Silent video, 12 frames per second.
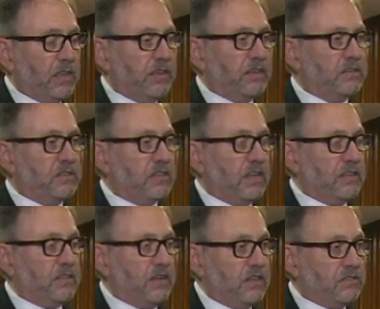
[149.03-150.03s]
then to
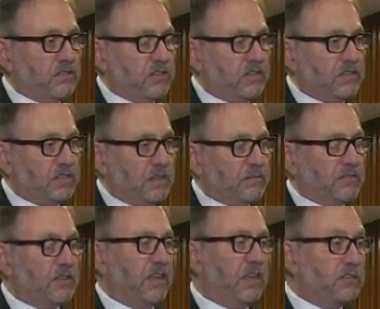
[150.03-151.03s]
take the necessary steps
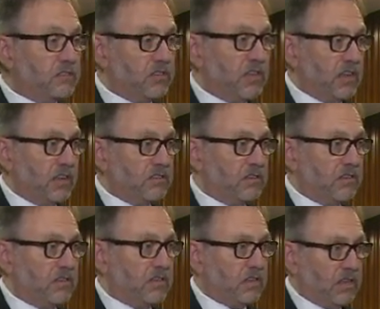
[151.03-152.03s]
to extradite
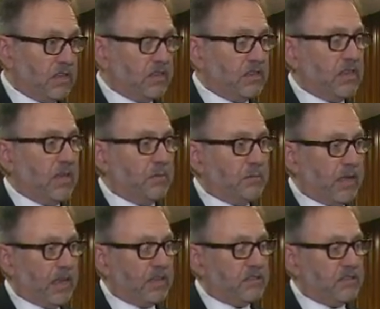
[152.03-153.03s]
her to come
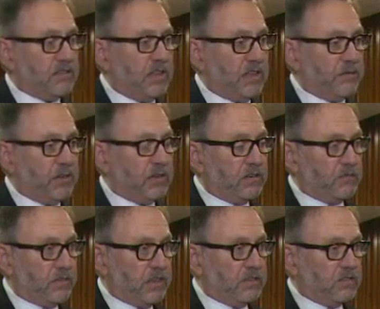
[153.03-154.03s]
back to South Africa to
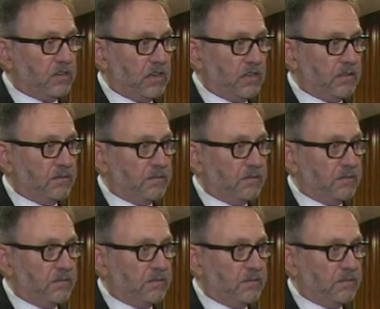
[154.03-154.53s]
face trial.